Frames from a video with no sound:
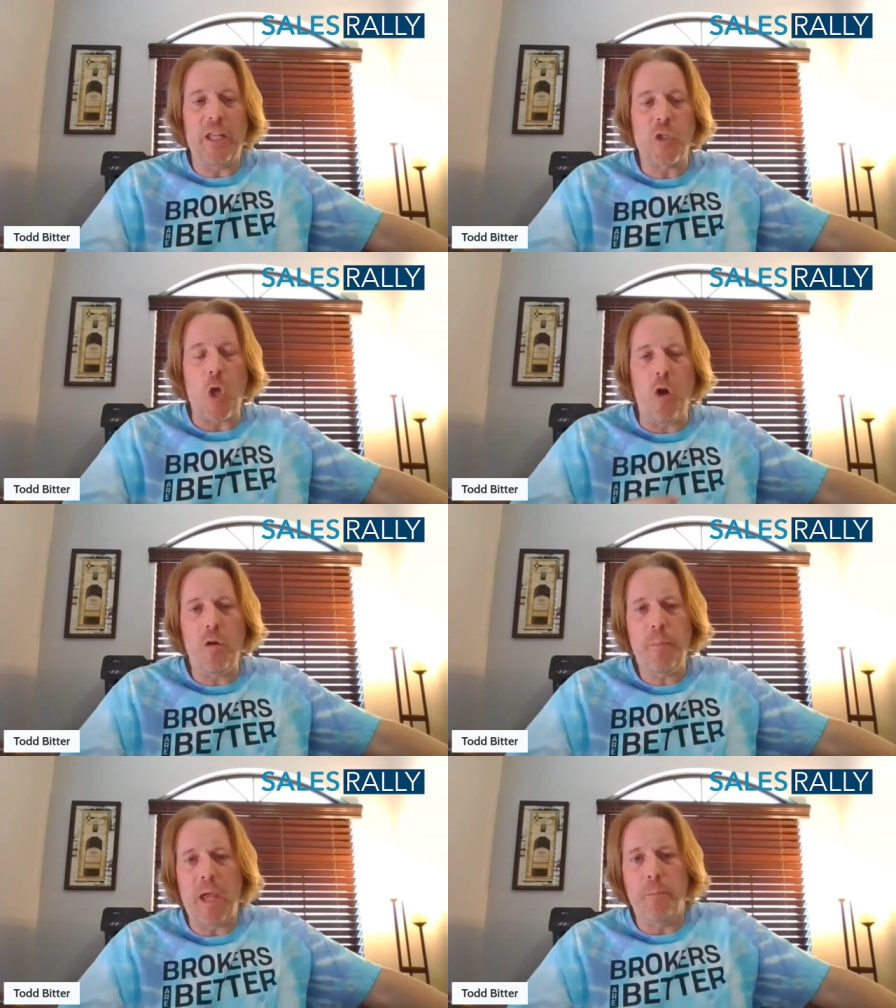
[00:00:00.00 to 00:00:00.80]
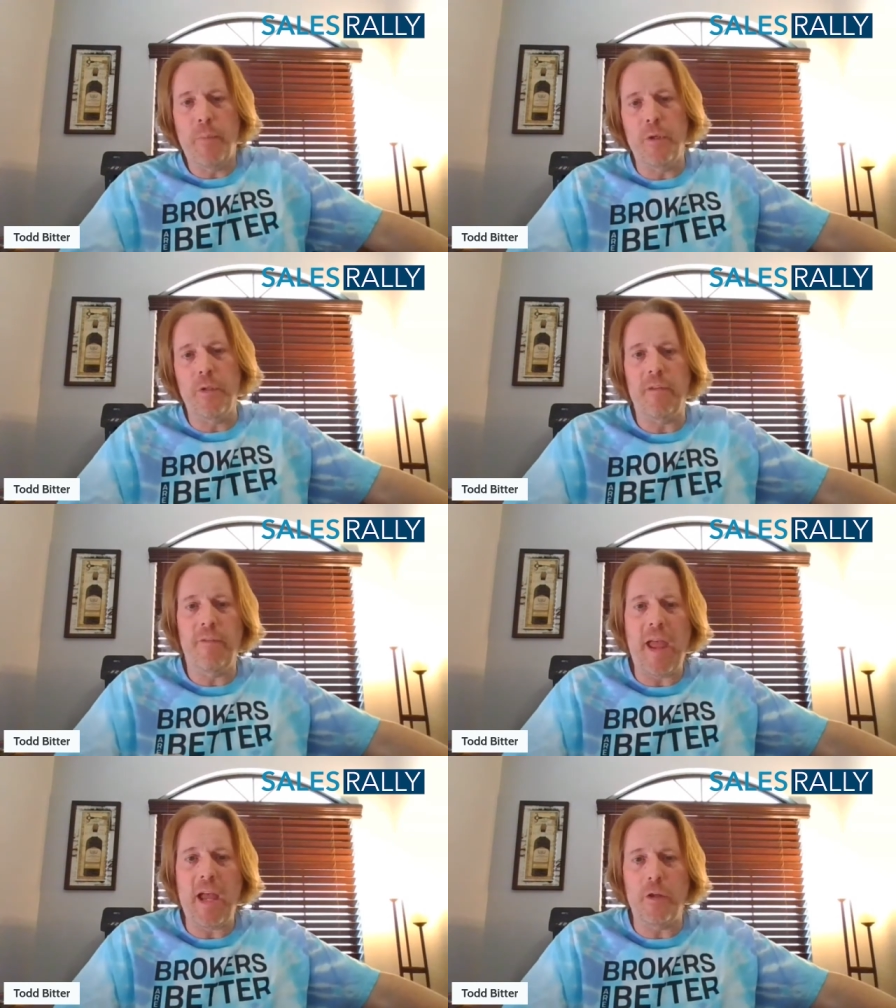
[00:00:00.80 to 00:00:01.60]
it's all about building
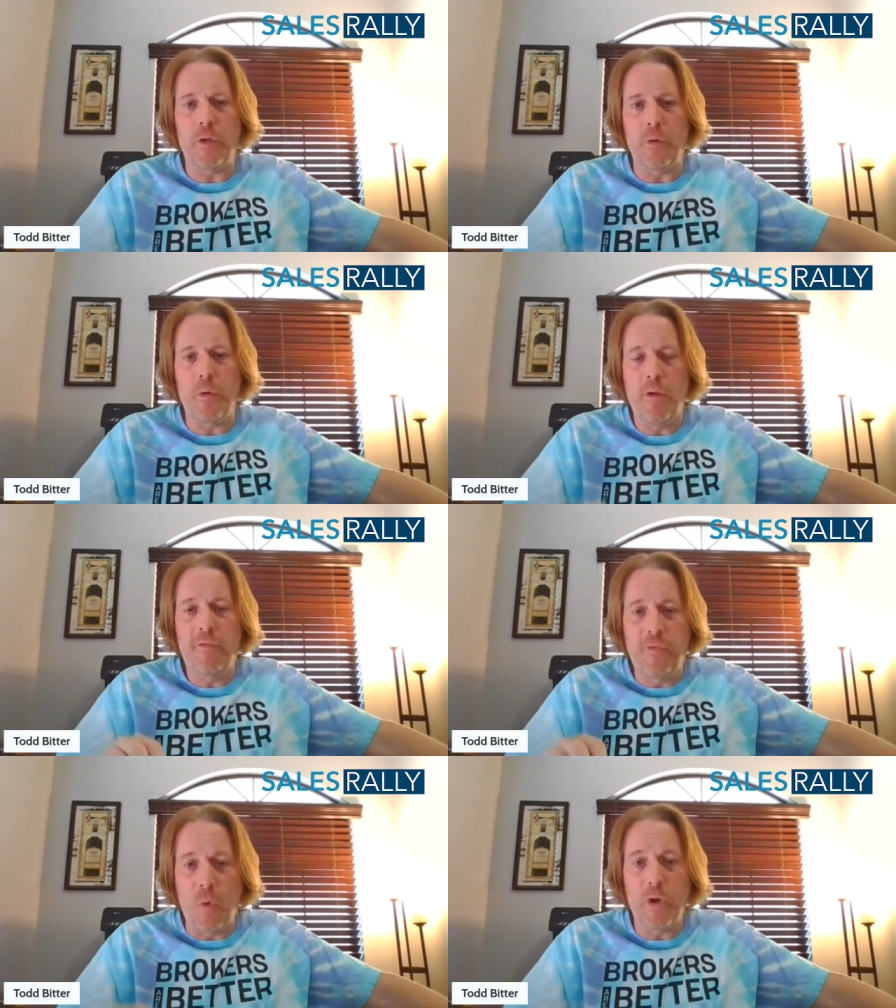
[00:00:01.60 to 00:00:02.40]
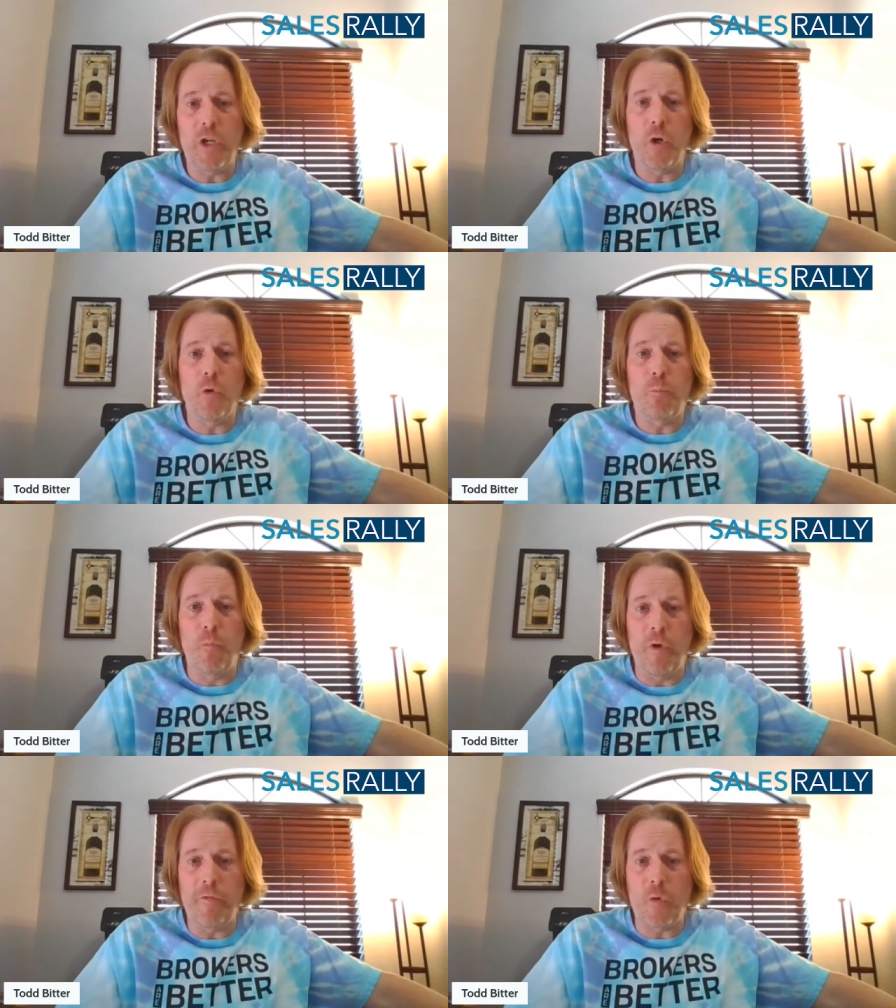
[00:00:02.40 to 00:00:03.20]
value for your
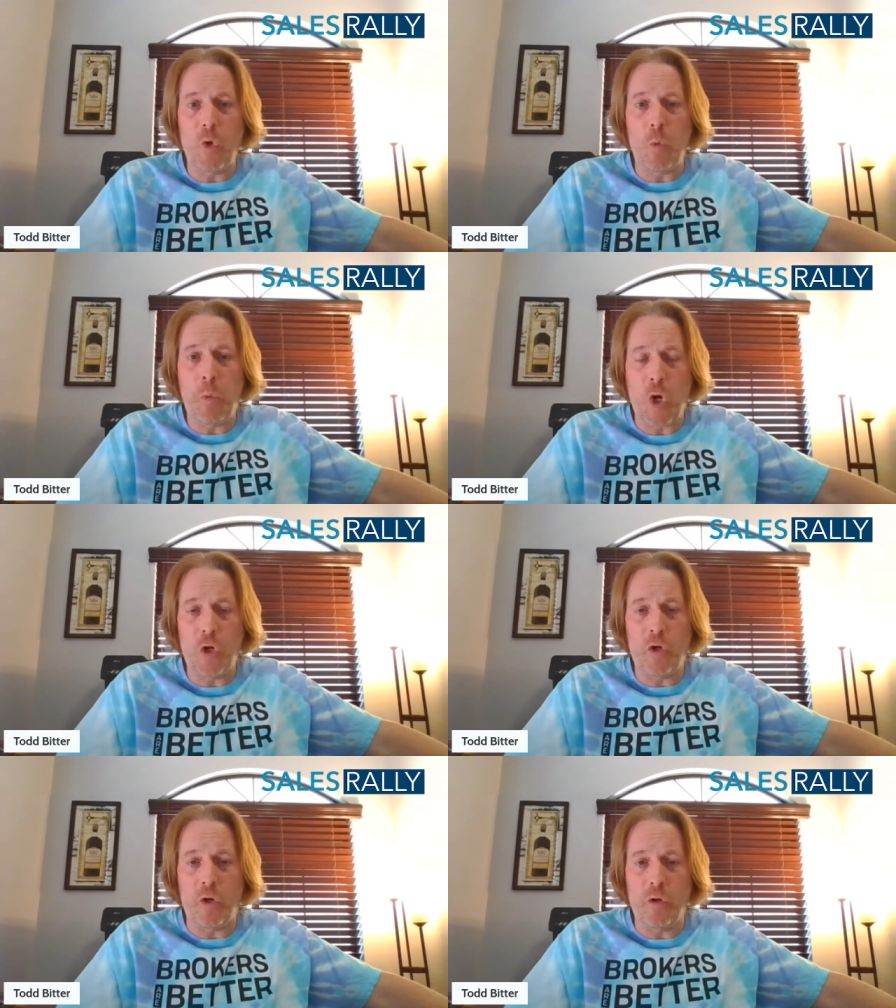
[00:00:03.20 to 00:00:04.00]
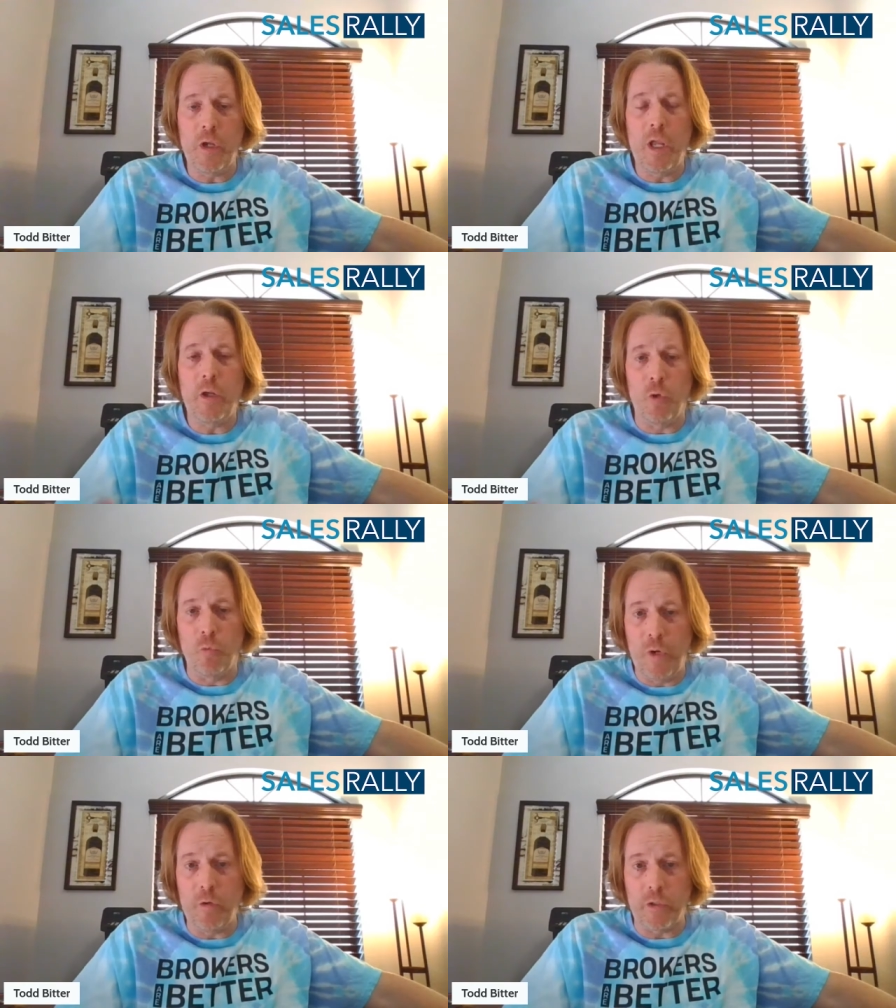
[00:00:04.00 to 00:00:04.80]
referral partner, your
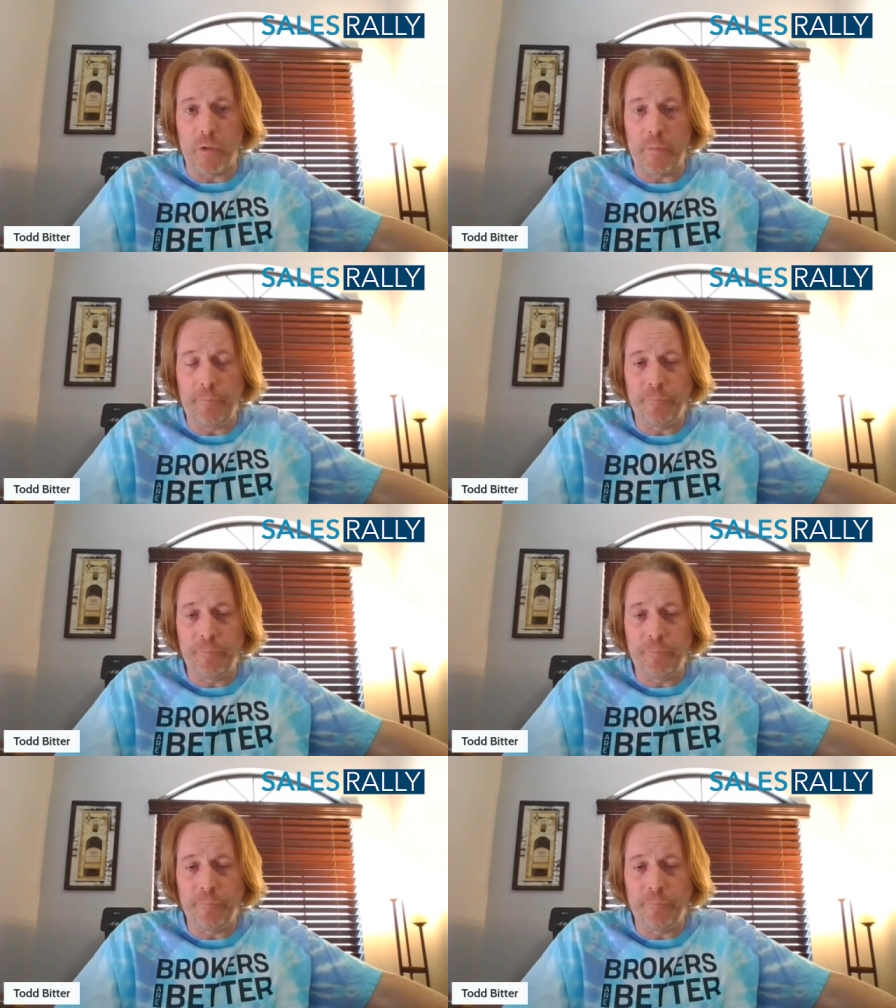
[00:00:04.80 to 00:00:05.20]
realtor.